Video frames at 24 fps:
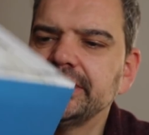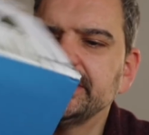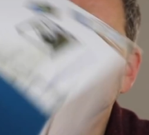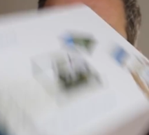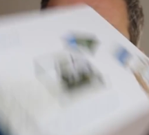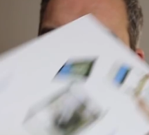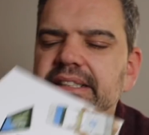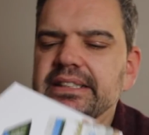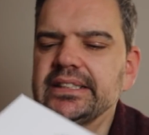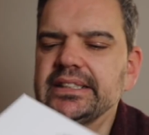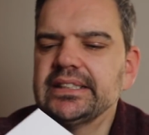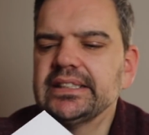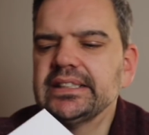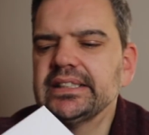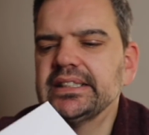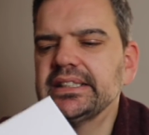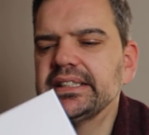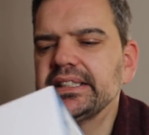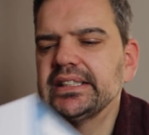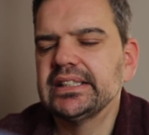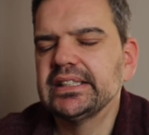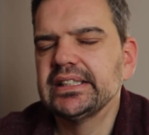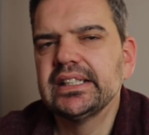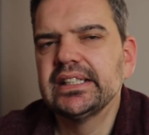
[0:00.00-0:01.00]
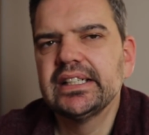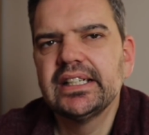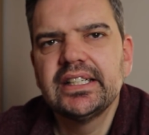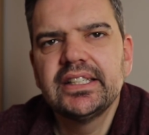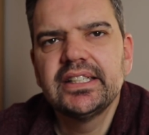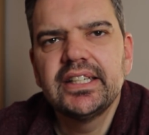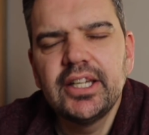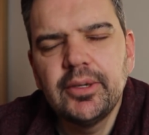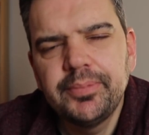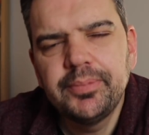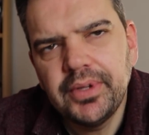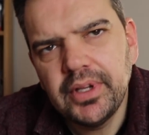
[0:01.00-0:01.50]

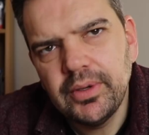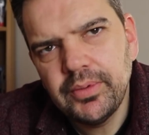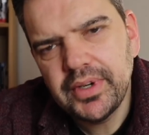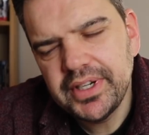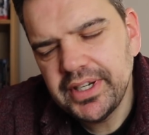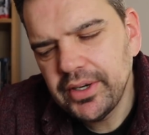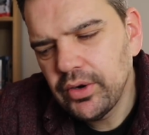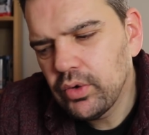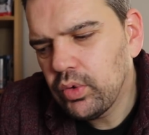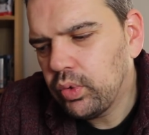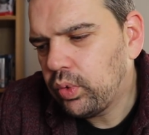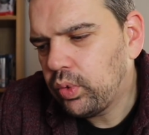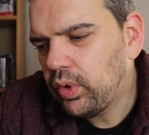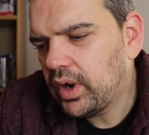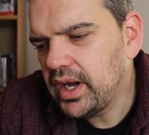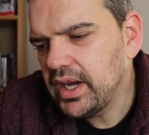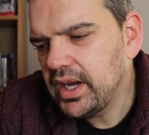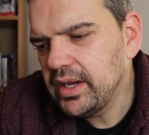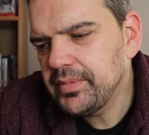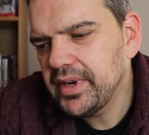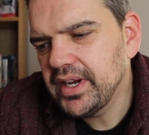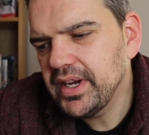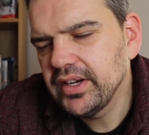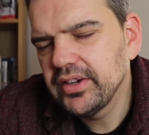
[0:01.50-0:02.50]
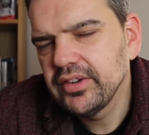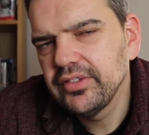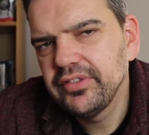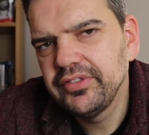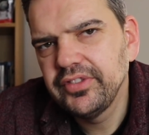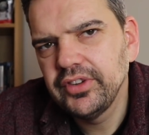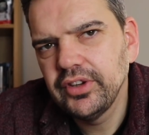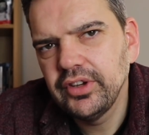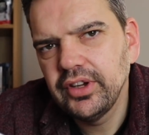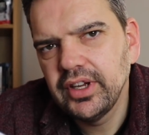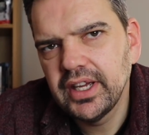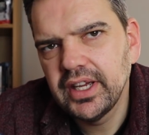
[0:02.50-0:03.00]
Now, you're probably wondering, why am I
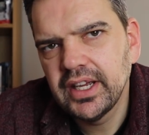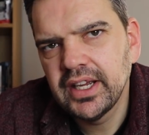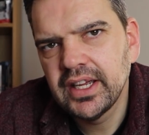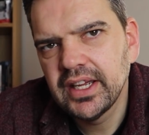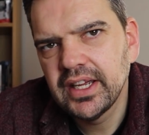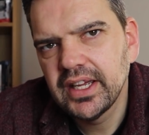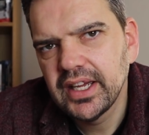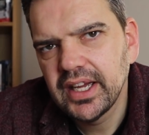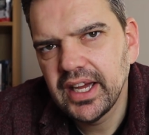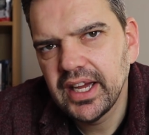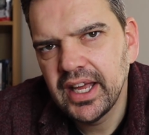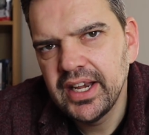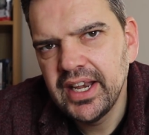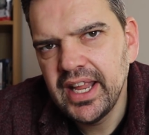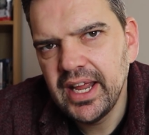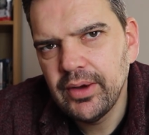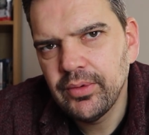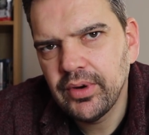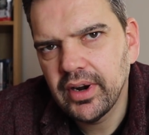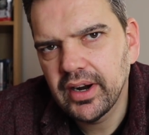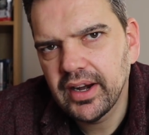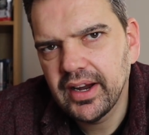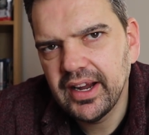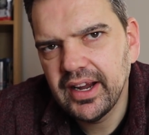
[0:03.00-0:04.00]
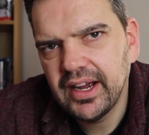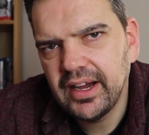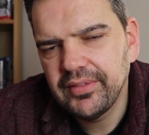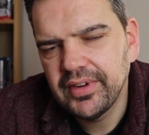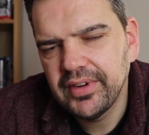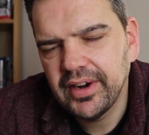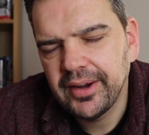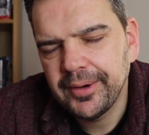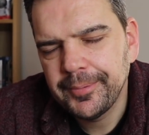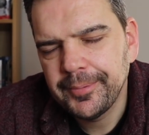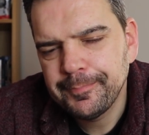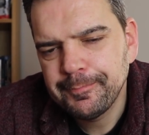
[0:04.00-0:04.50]
reviewing a network
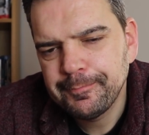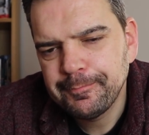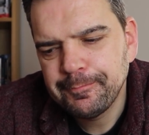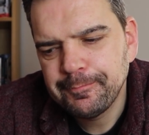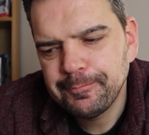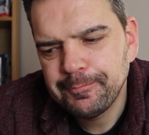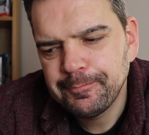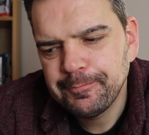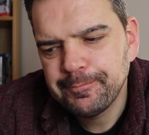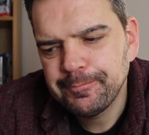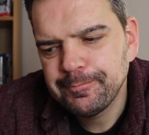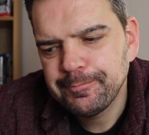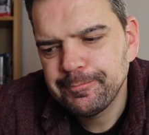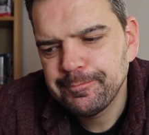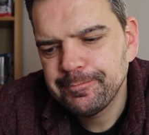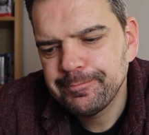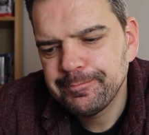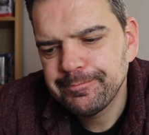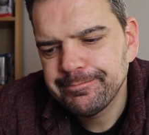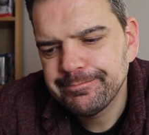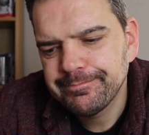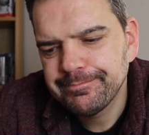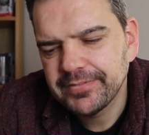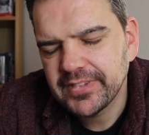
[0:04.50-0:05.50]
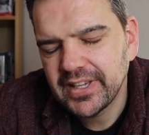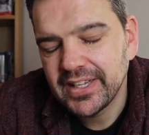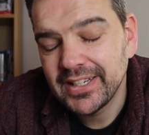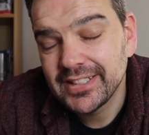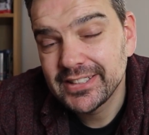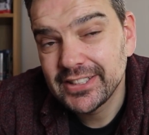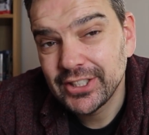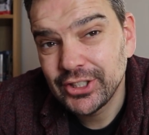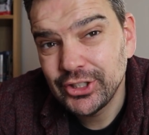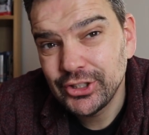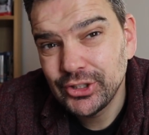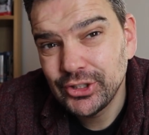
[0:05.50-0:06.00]
camera?
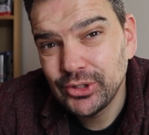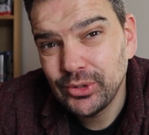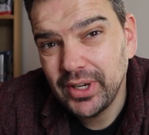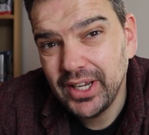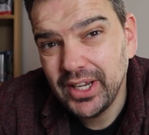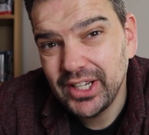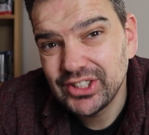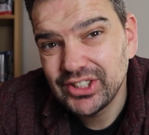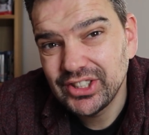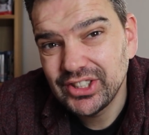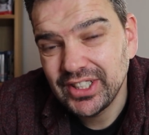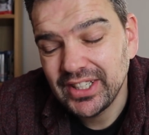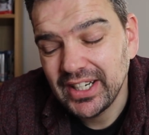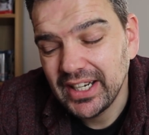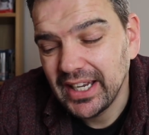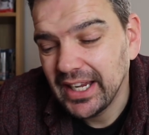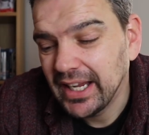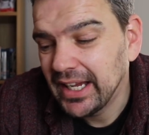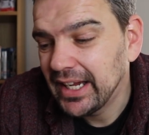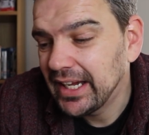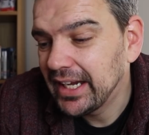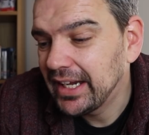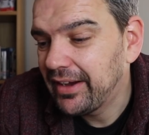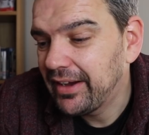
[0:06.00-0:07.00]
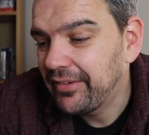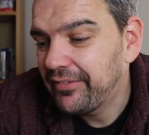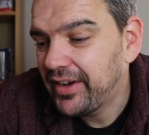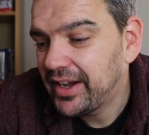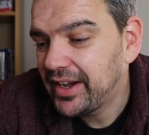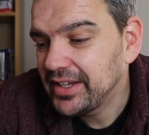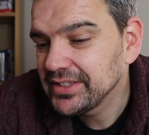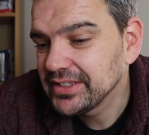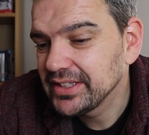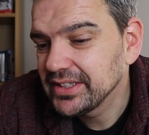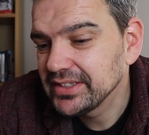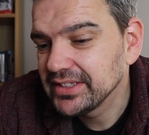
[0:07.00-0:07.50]
That's a good question. Uh, I've
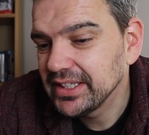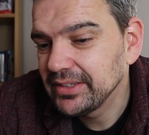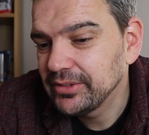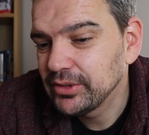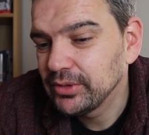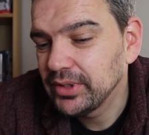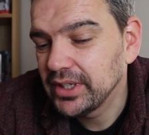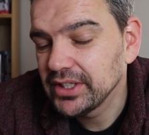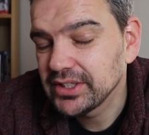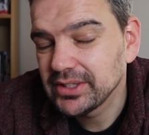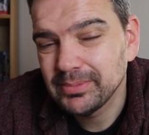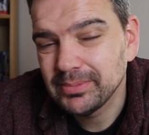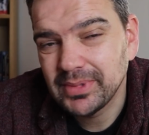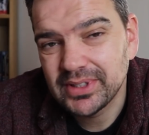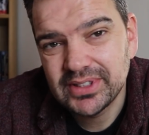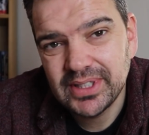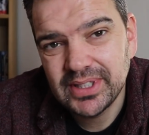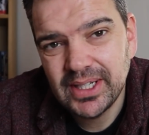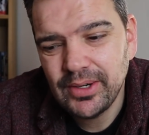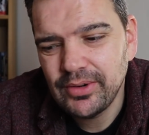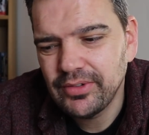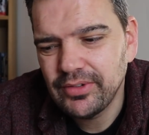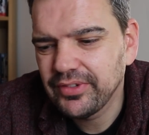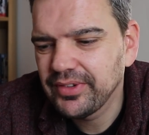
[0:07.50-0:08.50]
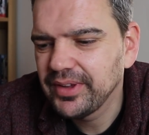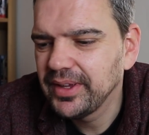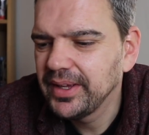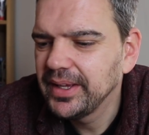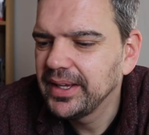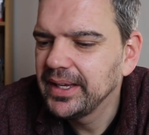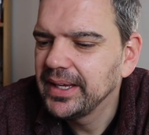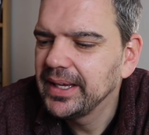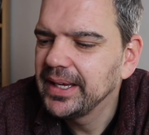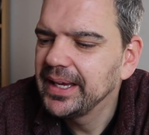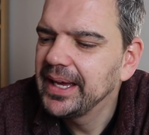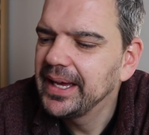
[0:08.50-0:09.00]
asked the same question myself,
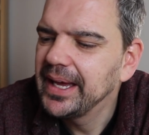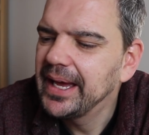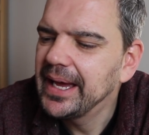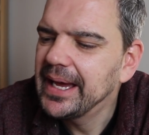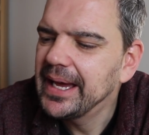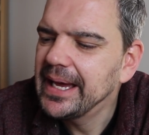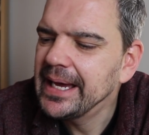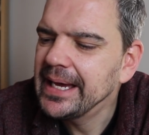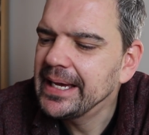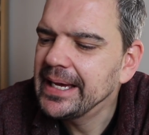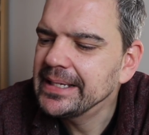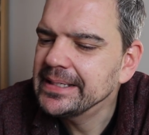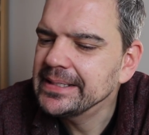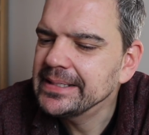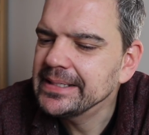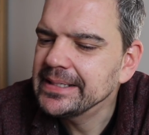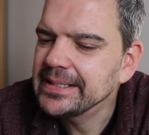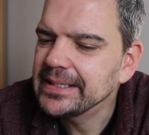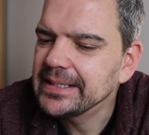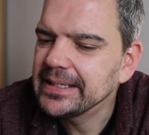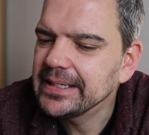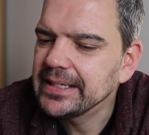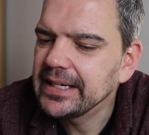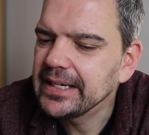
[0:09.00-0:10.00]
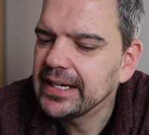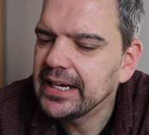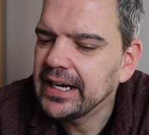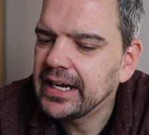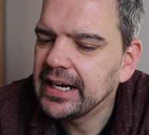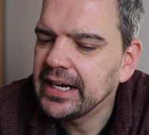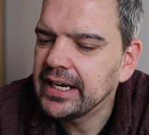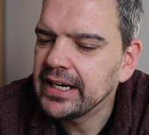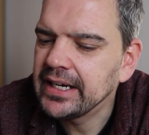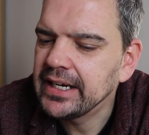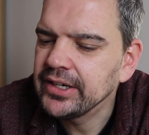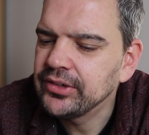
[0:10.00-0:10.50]
and
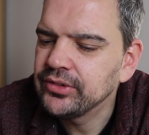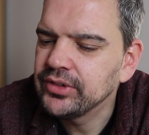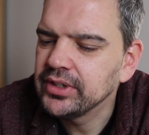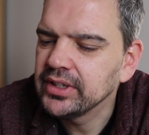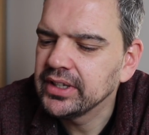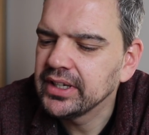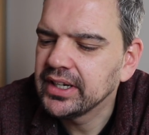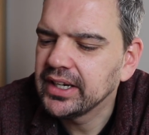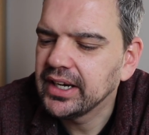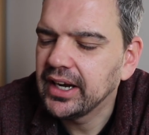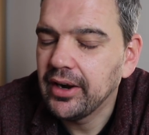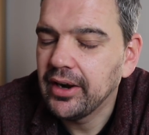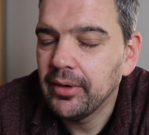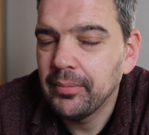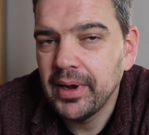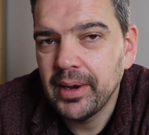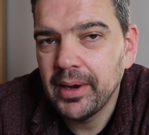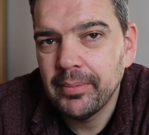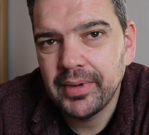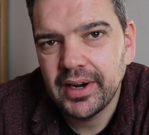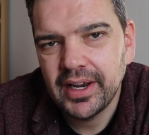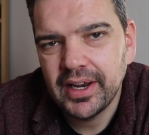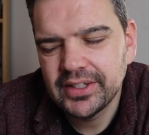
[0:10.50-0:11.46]
I really can't remember.